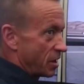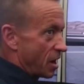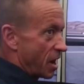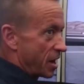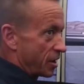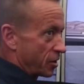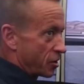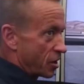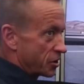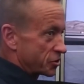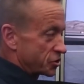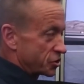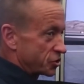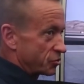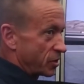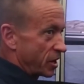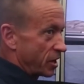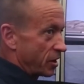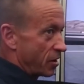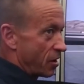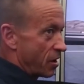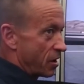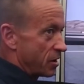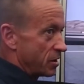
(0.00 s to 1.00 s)
I
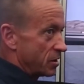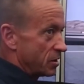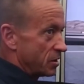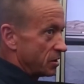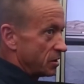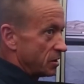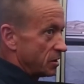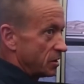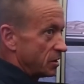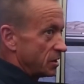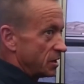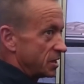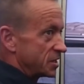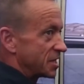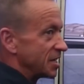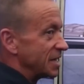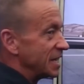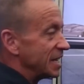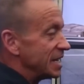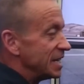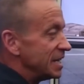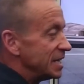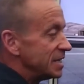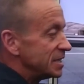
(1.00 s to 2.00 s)
concentrate on. It's an
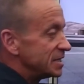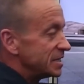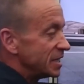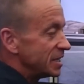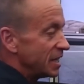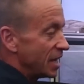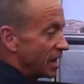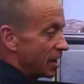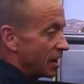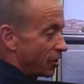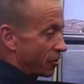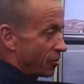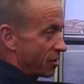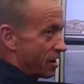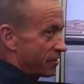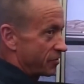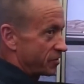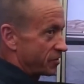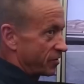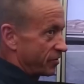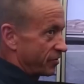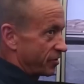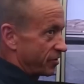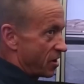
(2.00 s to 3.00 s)
easy
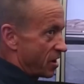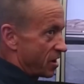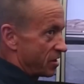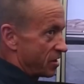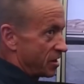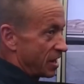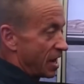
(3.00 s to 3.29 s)
aircraft to fly.